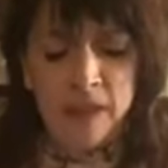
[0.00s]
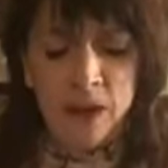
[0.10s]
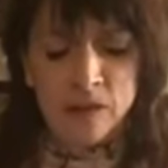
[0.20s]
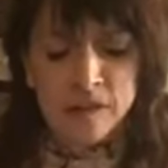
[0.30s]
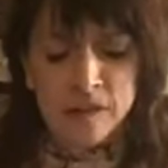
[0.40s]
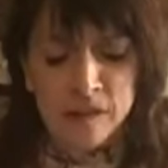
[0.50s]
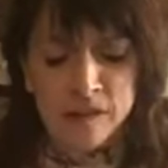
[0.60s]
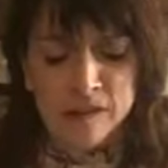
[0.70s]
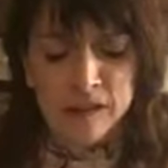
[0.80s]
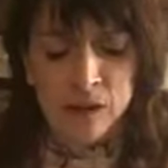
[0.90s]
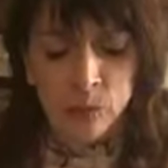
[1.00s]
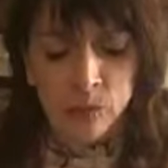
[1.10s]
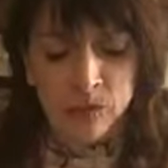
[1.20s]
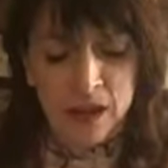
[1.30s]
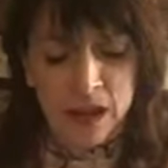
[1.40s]
thou to solacing
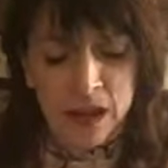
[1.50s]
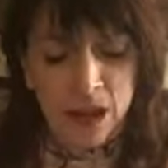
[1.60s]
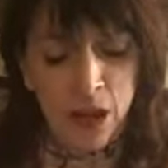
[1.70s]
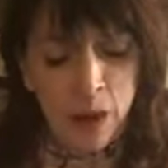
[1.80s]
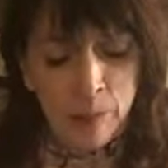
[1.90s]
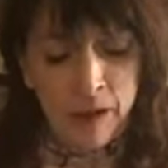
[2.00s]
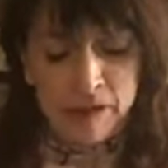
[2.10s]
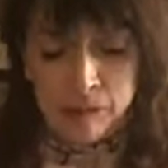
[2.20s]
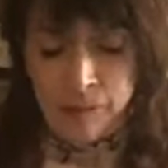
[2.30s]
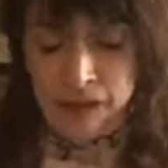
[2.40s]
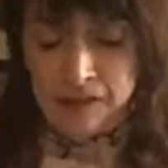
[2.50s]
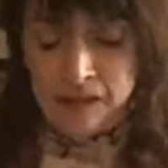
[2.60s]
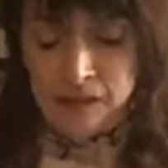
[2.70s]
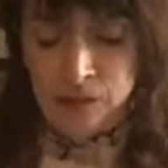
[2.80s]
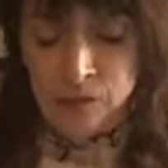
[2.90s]
thee by inspecting the